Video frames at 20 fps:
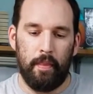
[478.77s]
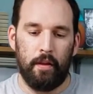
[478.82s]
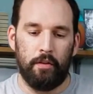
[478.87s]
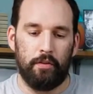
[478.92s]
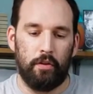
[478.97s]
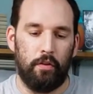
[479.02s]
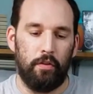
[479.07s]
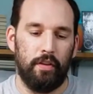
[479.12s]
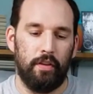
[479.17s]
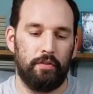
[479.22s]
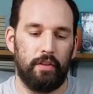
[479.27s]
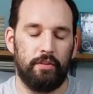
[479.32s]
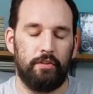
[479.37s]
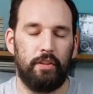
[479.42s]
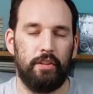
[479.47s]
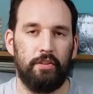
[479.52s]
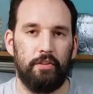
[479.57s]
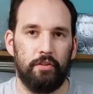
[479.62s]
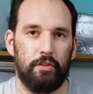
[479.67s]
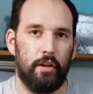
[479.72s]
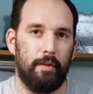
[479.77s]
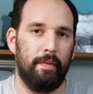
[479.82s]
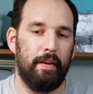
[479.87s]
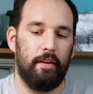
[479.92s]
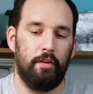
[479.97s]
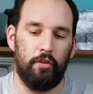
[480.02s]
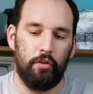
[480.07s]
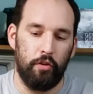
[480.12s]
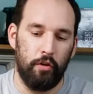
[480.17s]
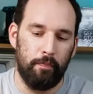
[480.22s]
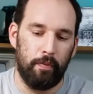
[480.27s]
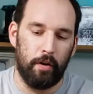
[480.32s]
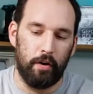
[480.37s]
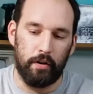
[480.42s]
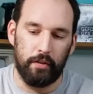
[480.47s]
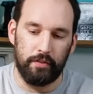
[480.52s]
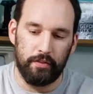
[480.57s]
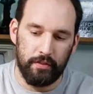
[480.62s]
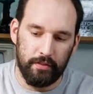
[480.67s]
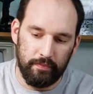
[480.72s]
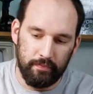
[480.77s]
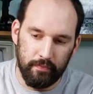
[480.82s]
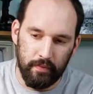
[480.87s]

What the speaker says: So this restoration is going to be 2 parts.